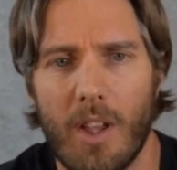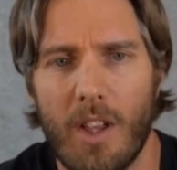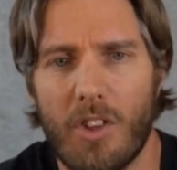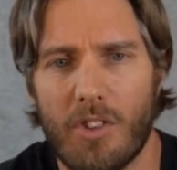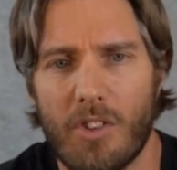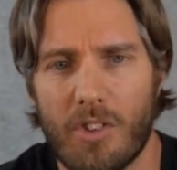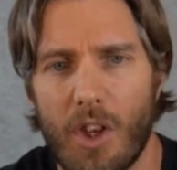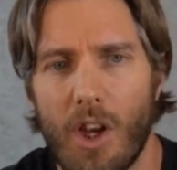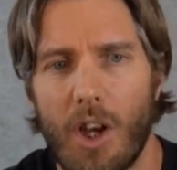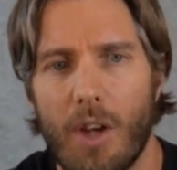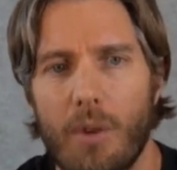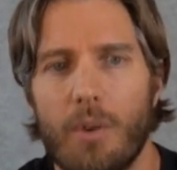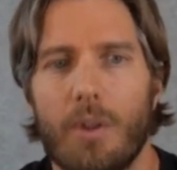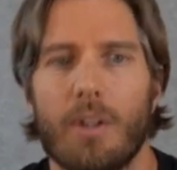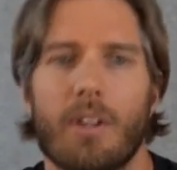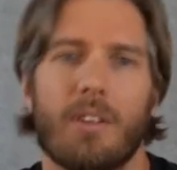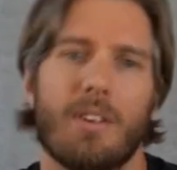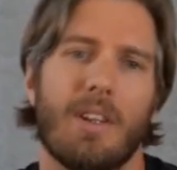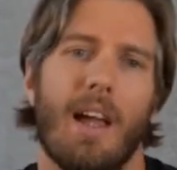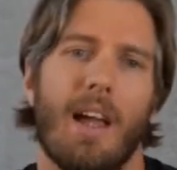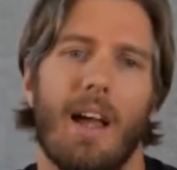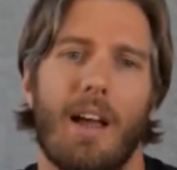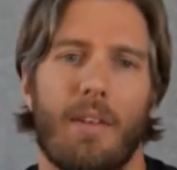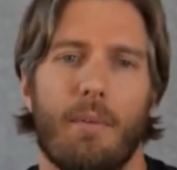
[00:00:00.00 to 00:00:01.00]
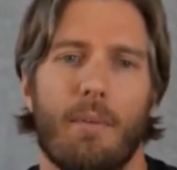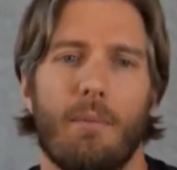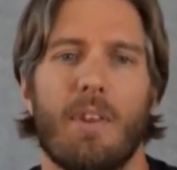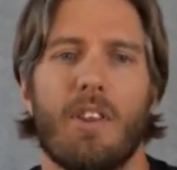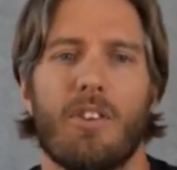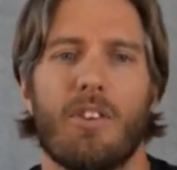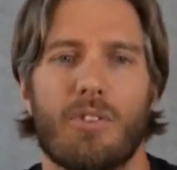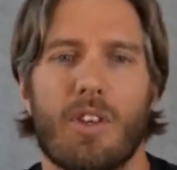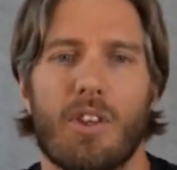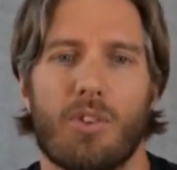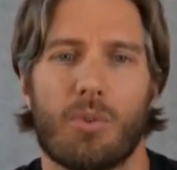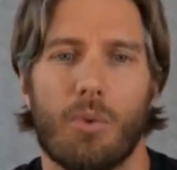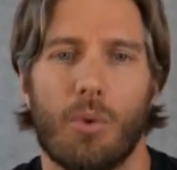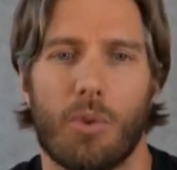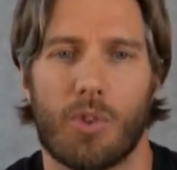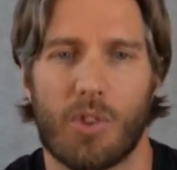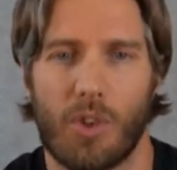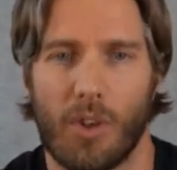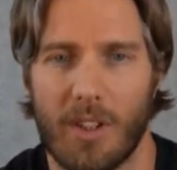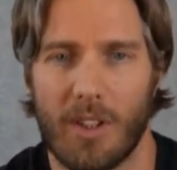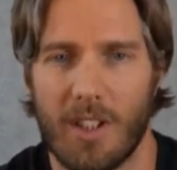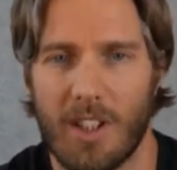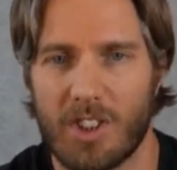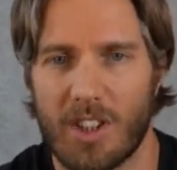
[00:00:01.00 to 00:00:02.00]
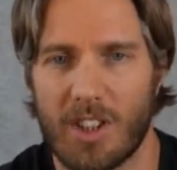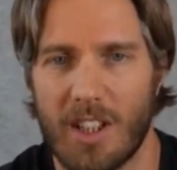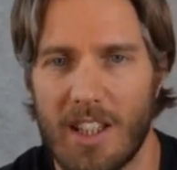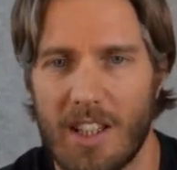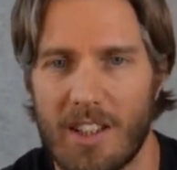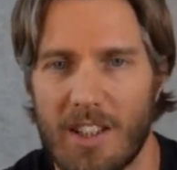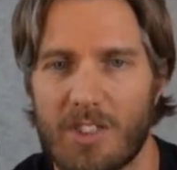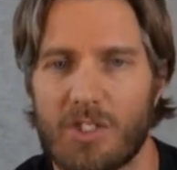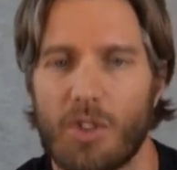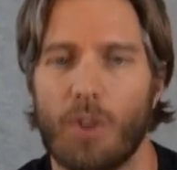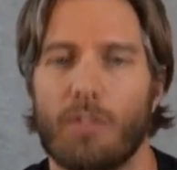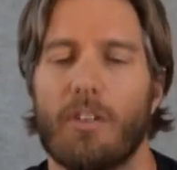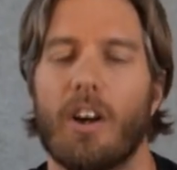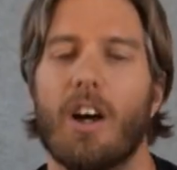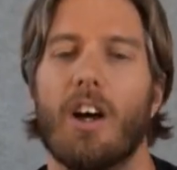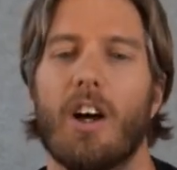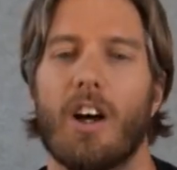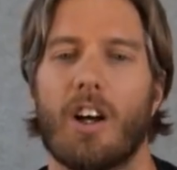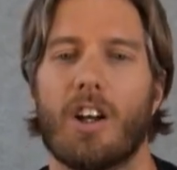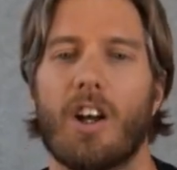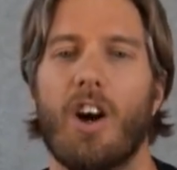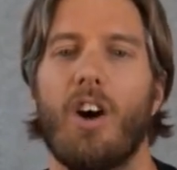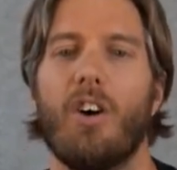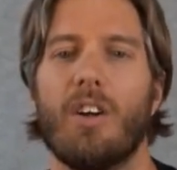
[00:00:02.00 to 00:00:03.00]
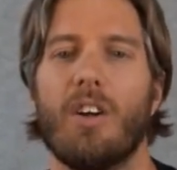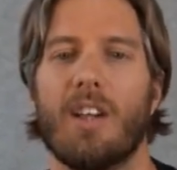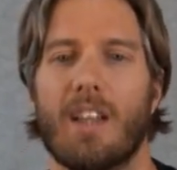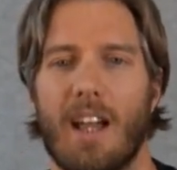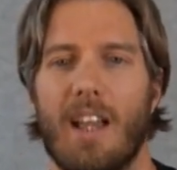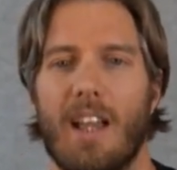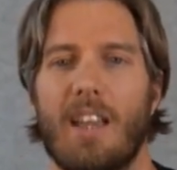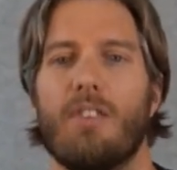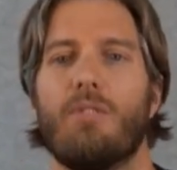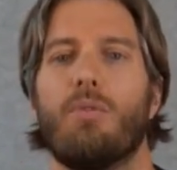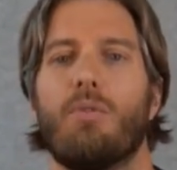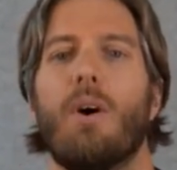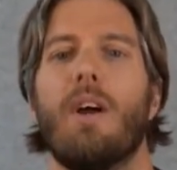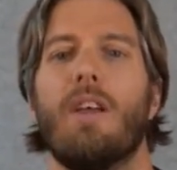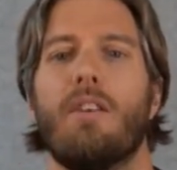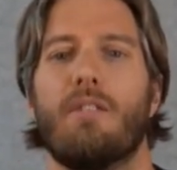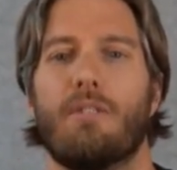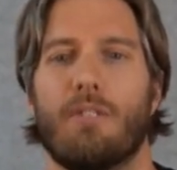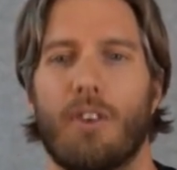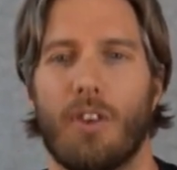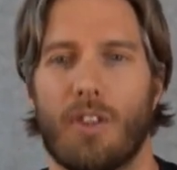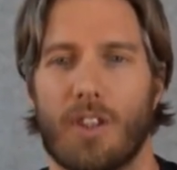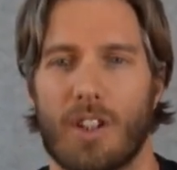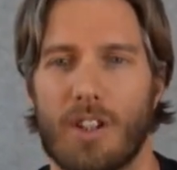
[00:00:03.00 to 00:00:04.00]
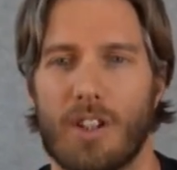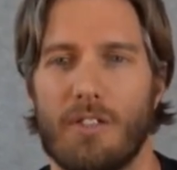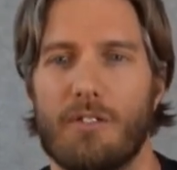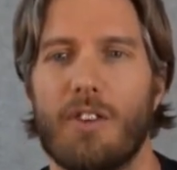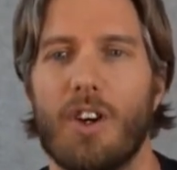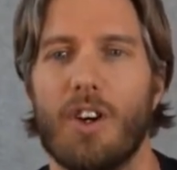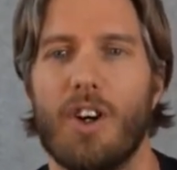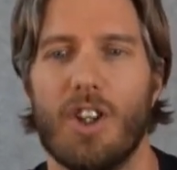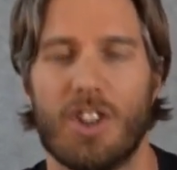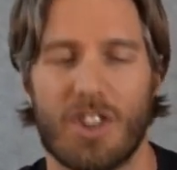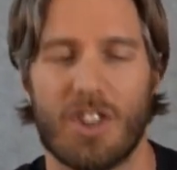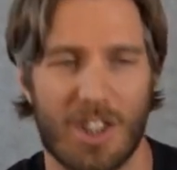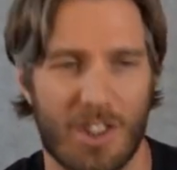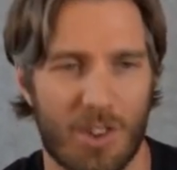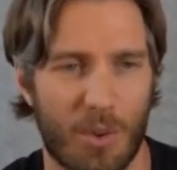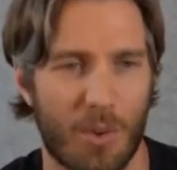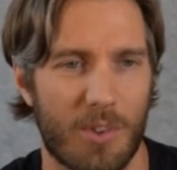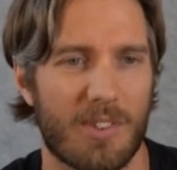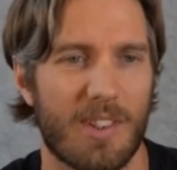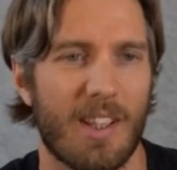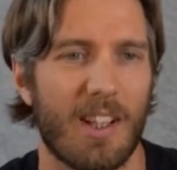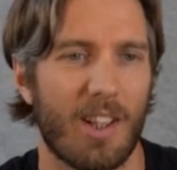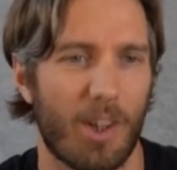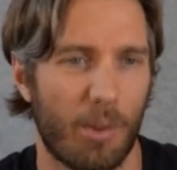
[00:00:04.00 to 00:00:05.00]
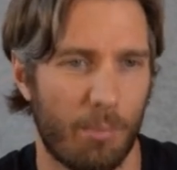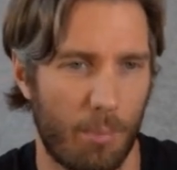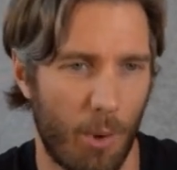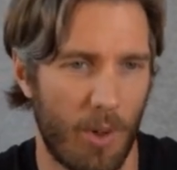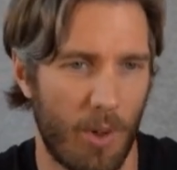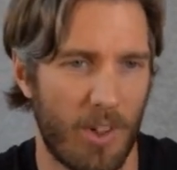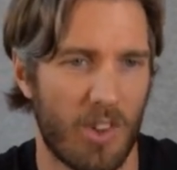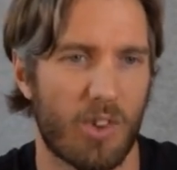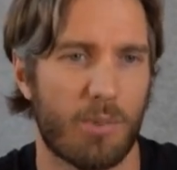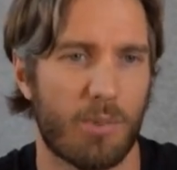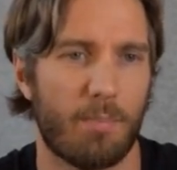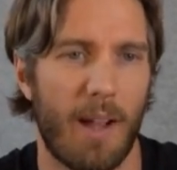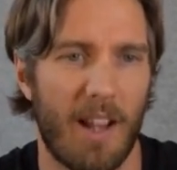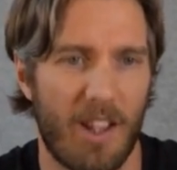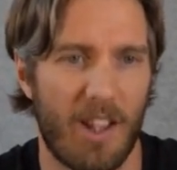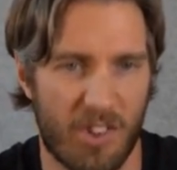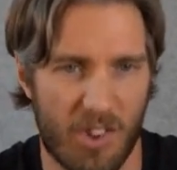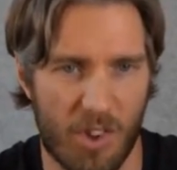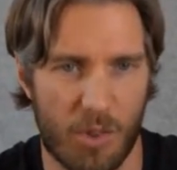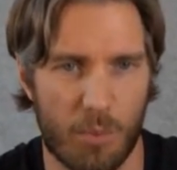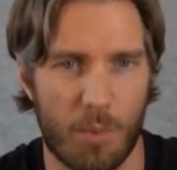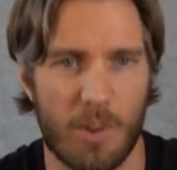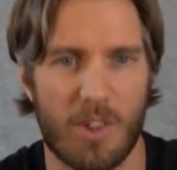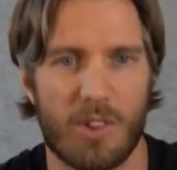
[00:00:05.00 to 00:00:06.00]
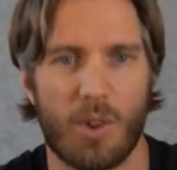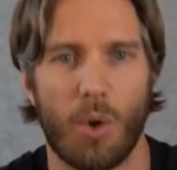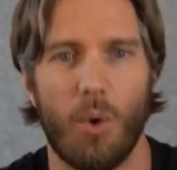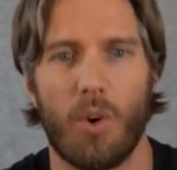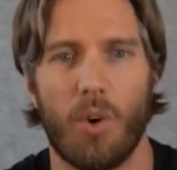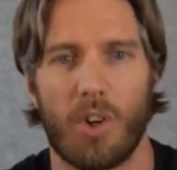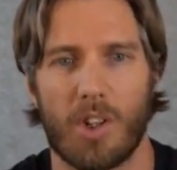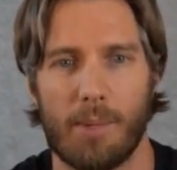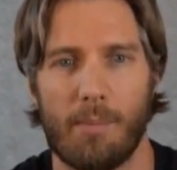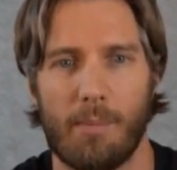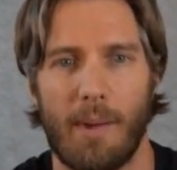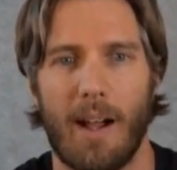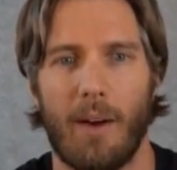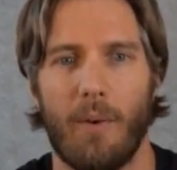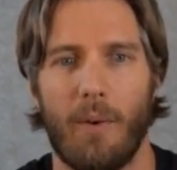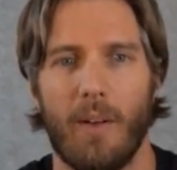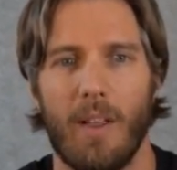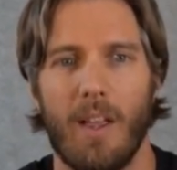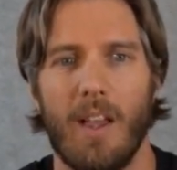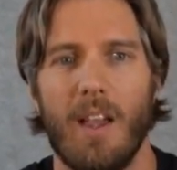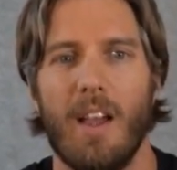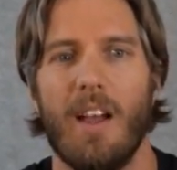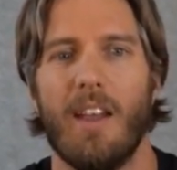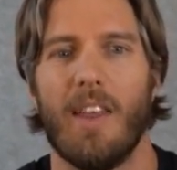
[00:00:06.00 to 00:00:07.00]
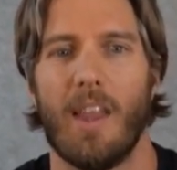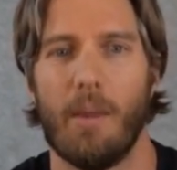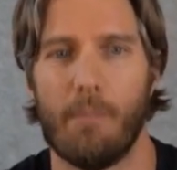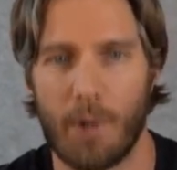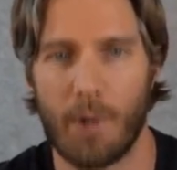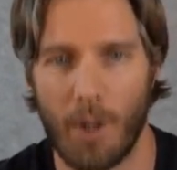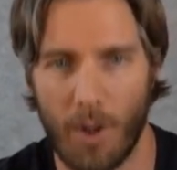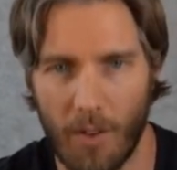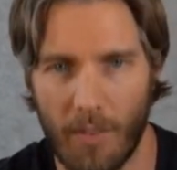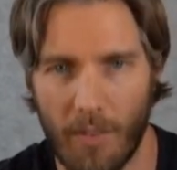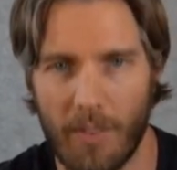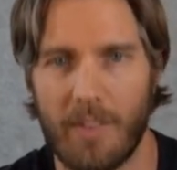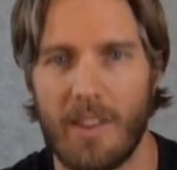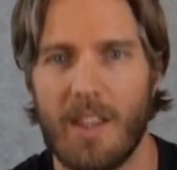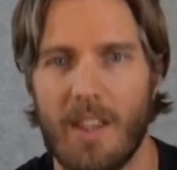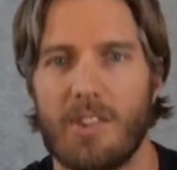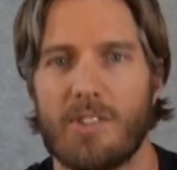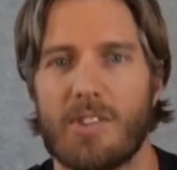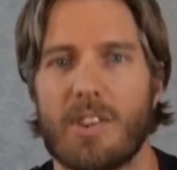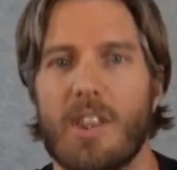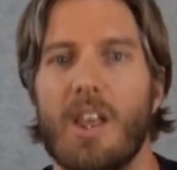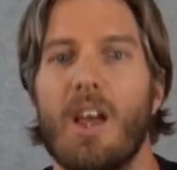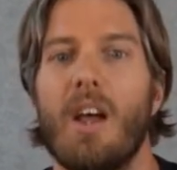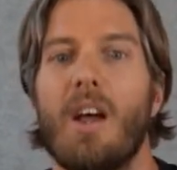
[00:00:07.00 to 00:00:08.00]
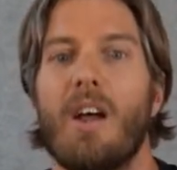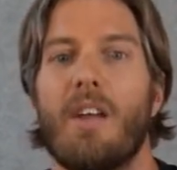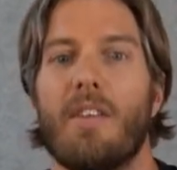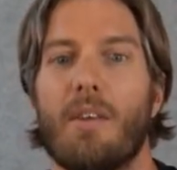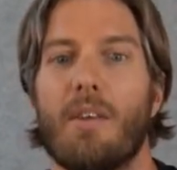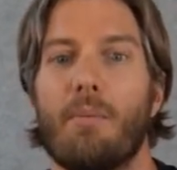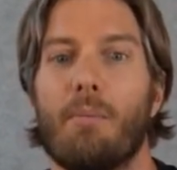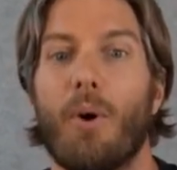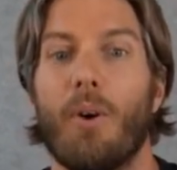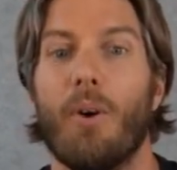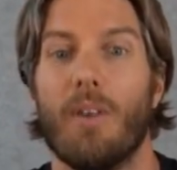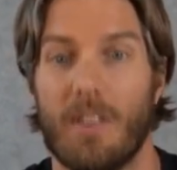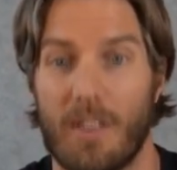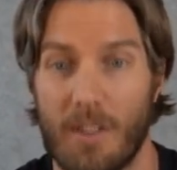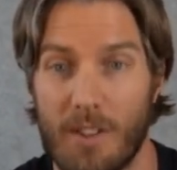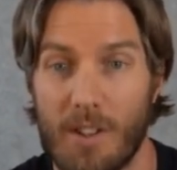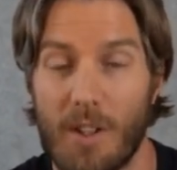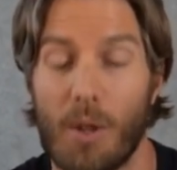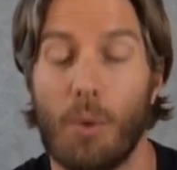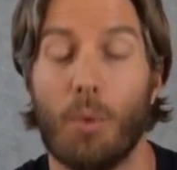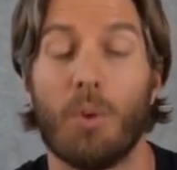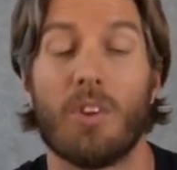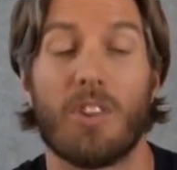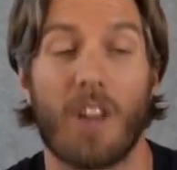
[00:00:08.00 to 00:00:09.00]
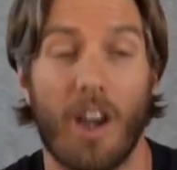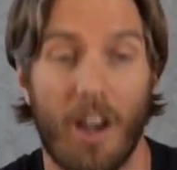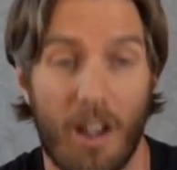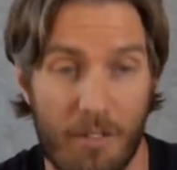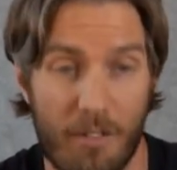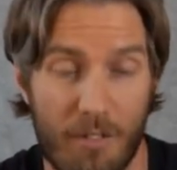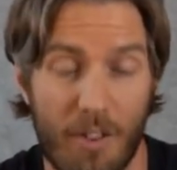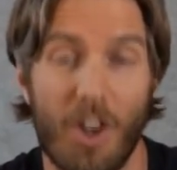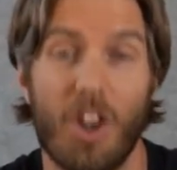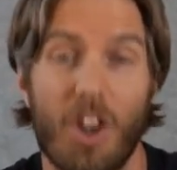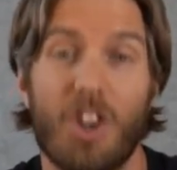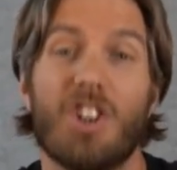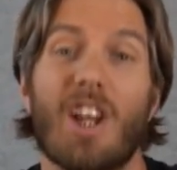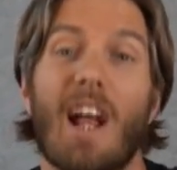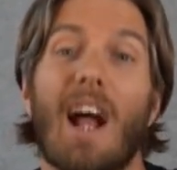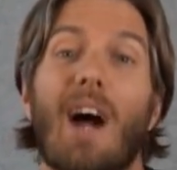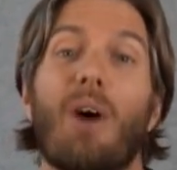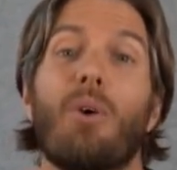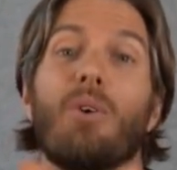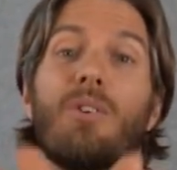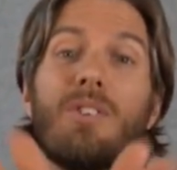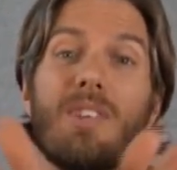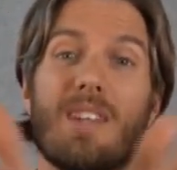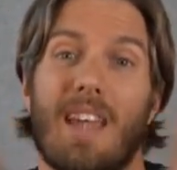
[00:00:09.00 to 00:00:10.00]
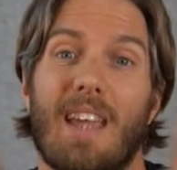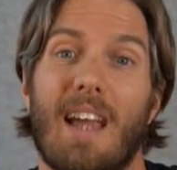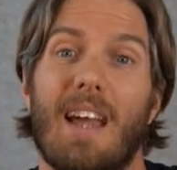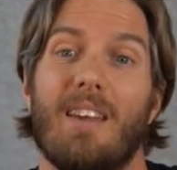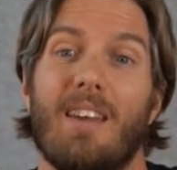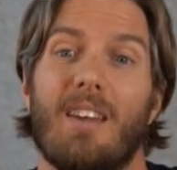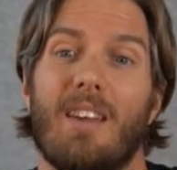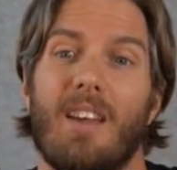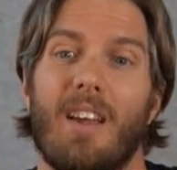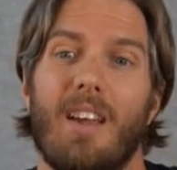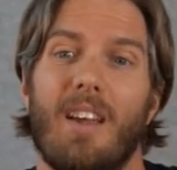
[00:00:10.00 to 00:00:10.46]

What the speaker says: So yeah, I mean, this will result initially in sort of a concave wavefront converging to a single point in space, as we talked about, and then beyond this, the point that it will diverge out again.